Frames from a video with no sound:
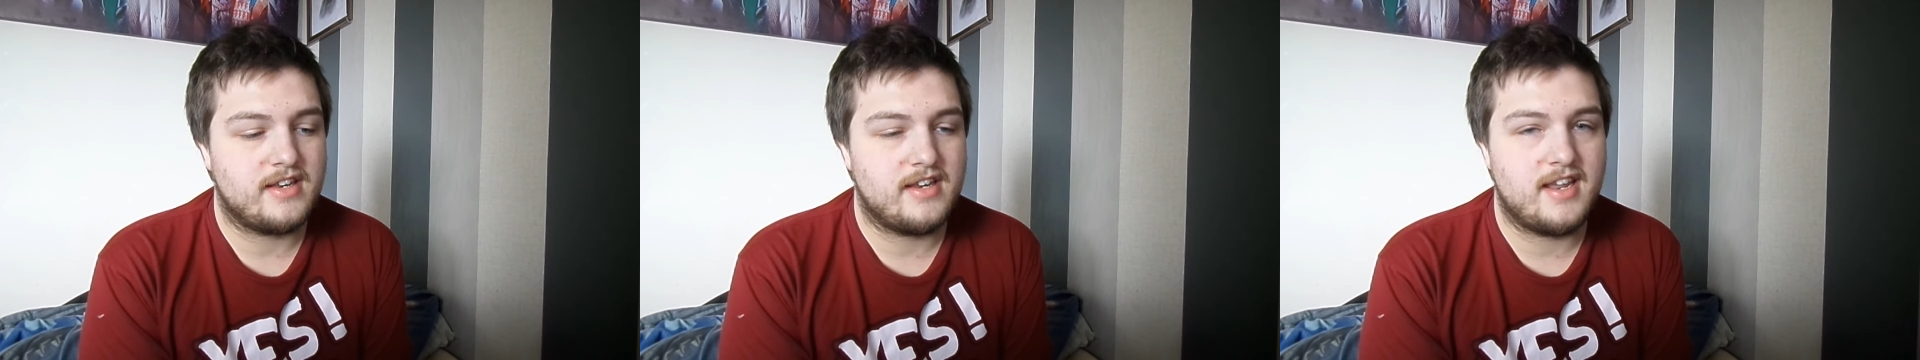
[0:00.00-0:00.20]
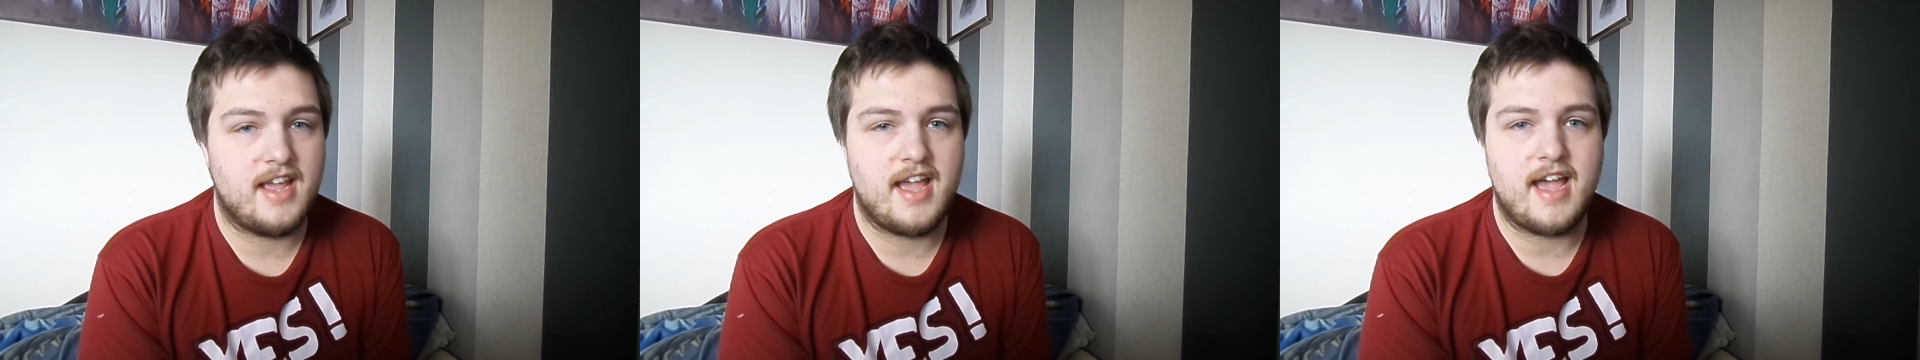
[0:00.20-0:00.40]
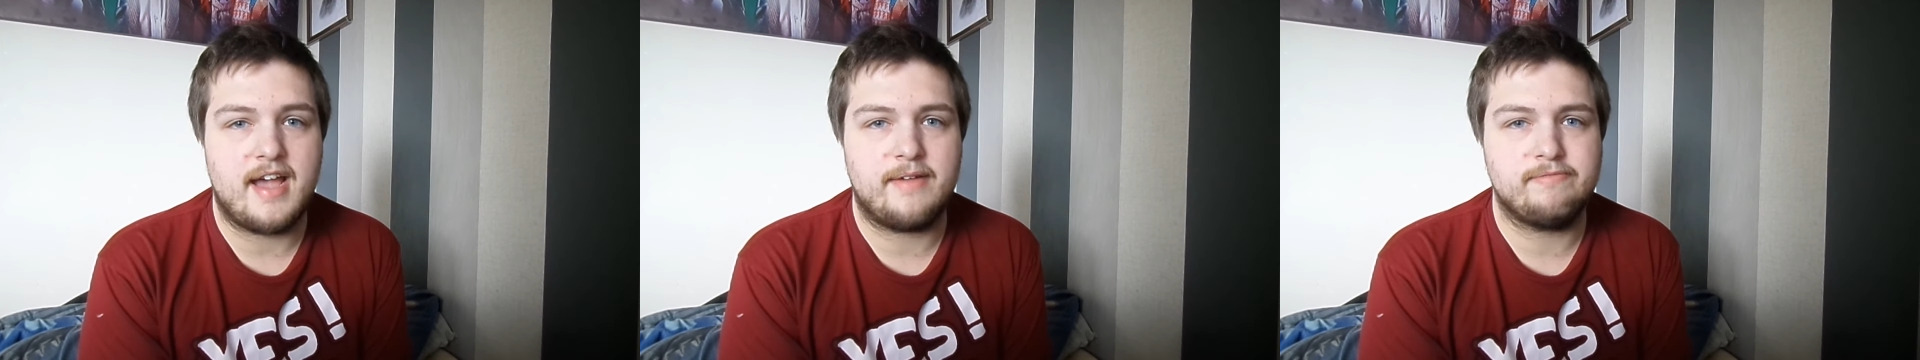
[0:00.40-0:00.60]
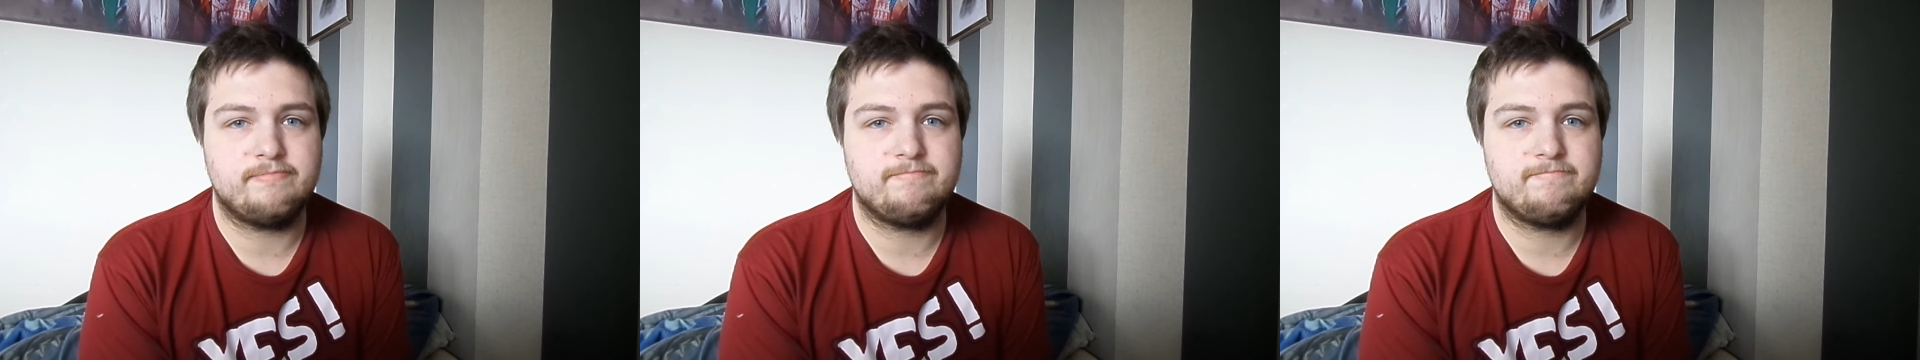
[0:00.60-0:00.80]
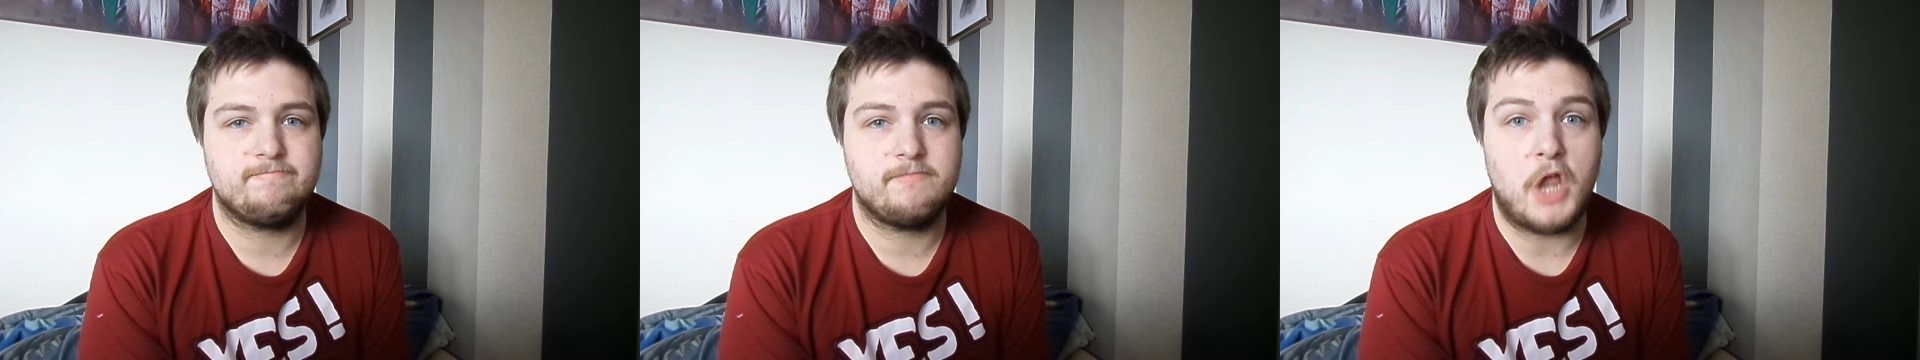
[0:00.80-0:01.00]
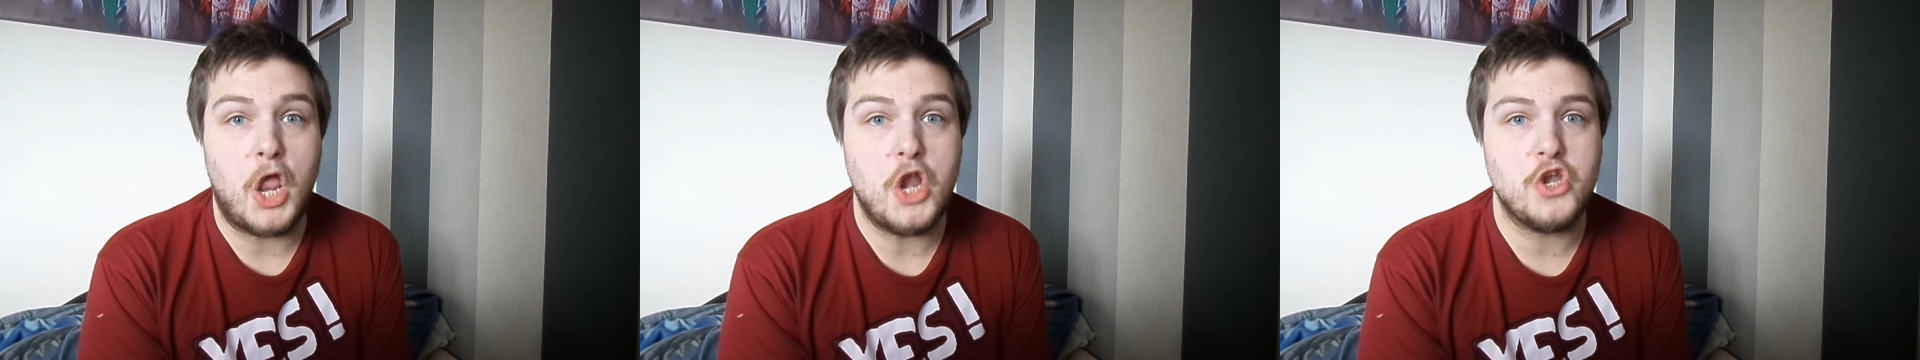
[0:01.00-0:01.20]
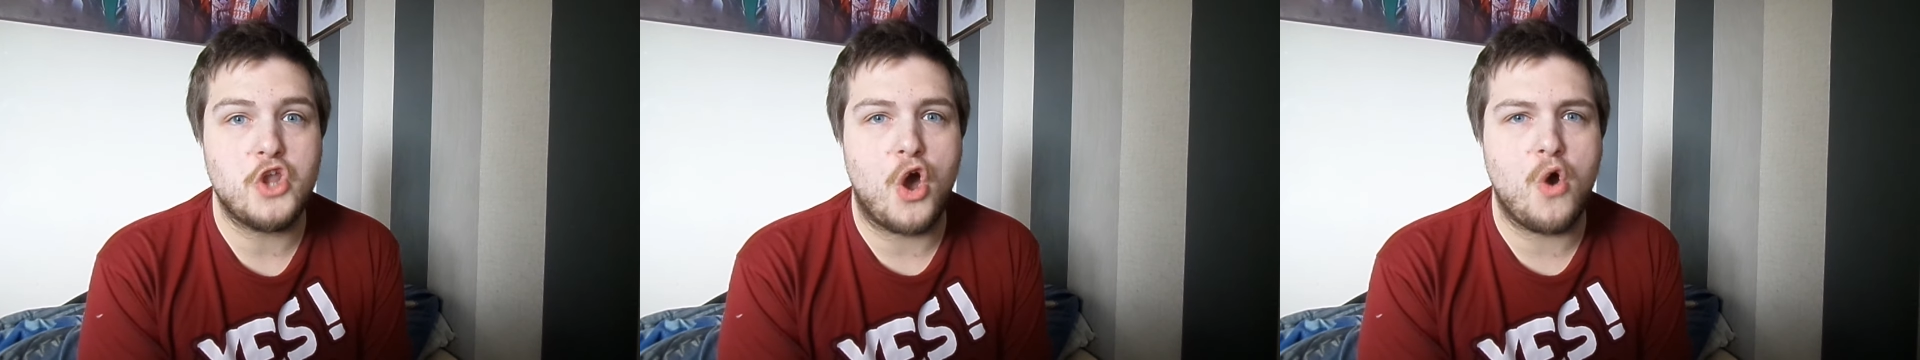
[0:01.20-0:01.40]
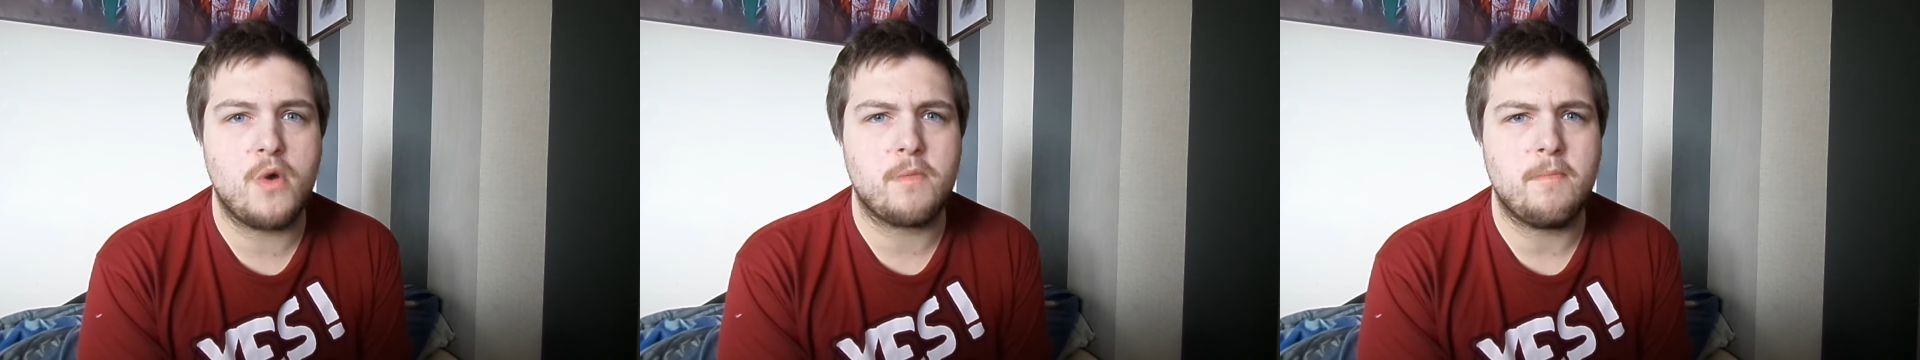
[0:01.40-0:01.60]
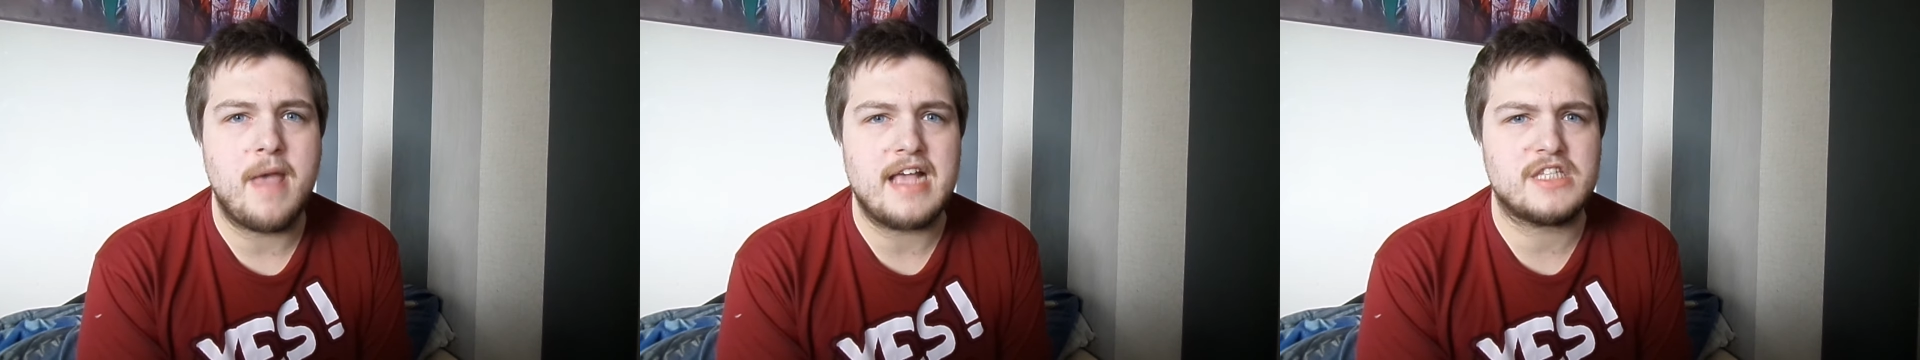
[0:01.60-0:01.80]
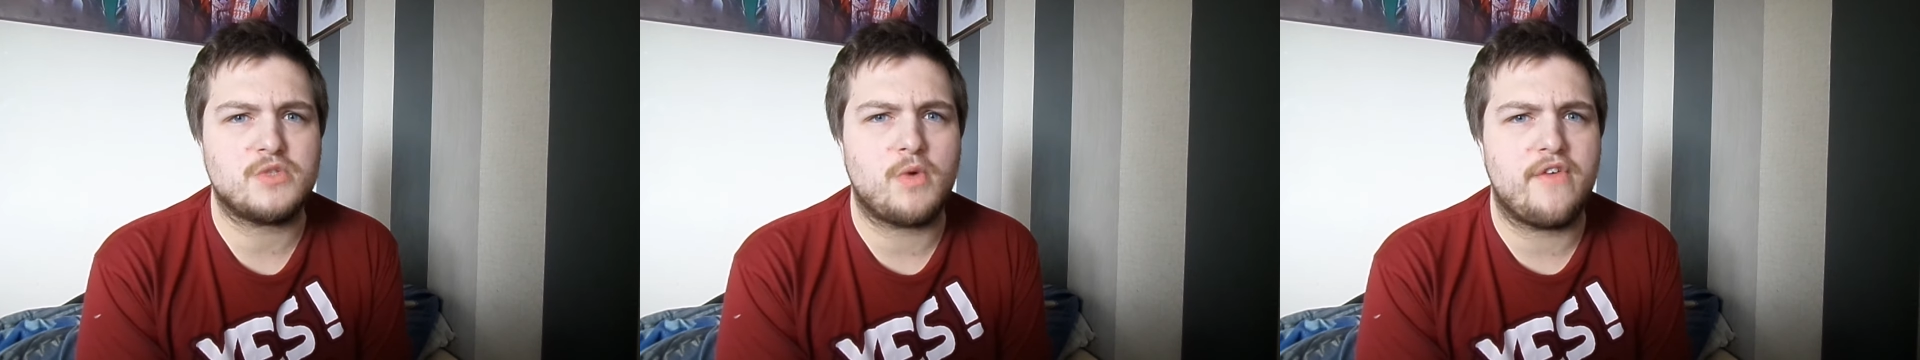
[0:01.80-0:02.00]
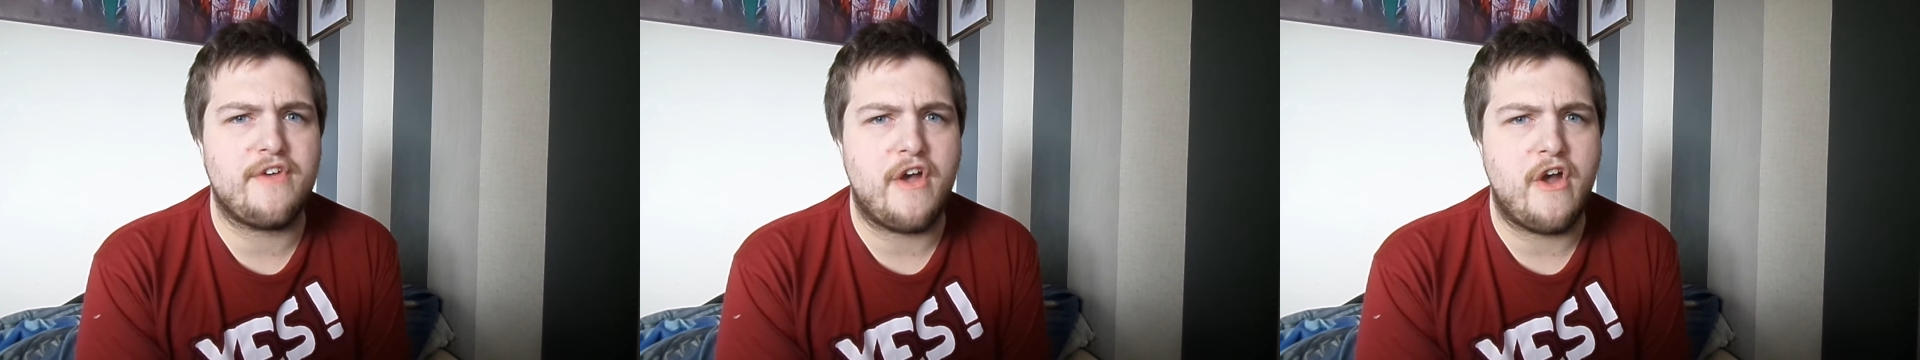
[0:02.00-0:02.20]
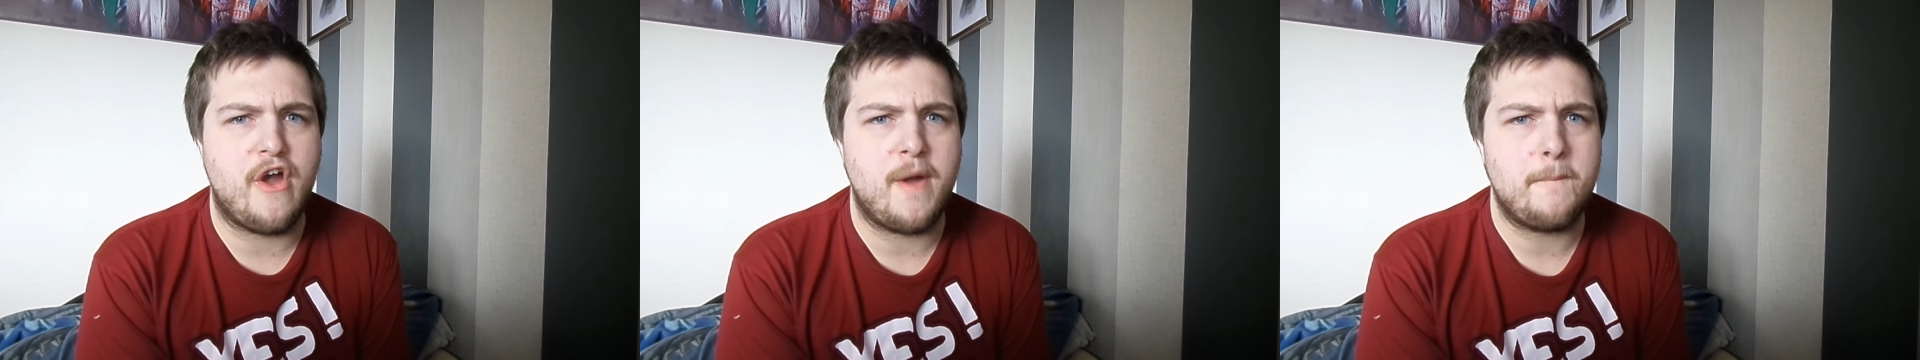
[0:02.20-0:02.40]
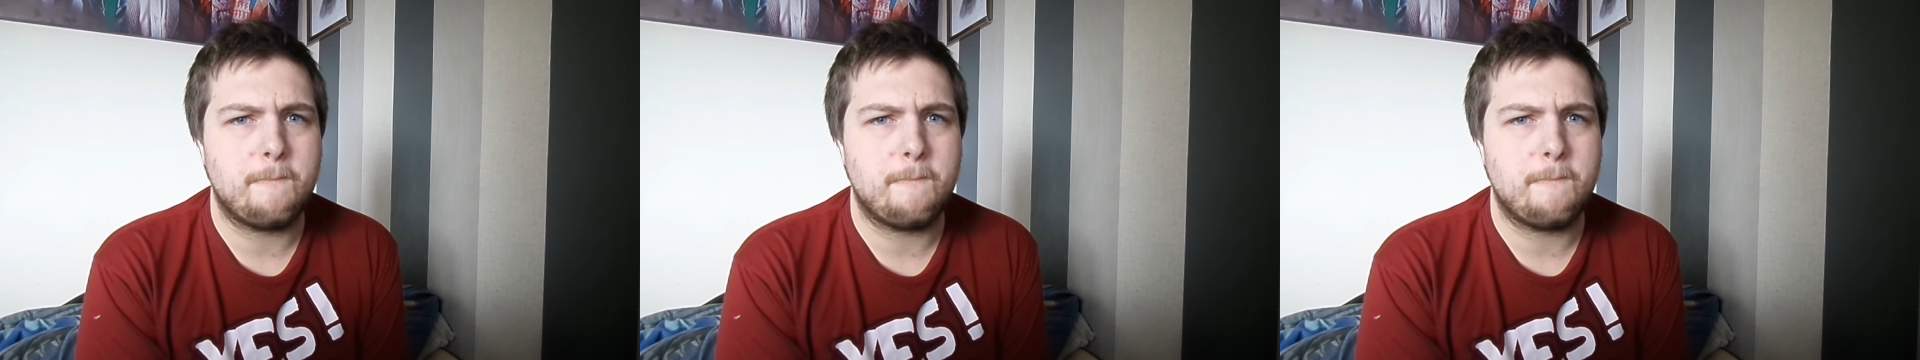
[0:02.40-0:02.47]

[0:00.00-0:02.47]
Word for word: yeah. Don't mess with her!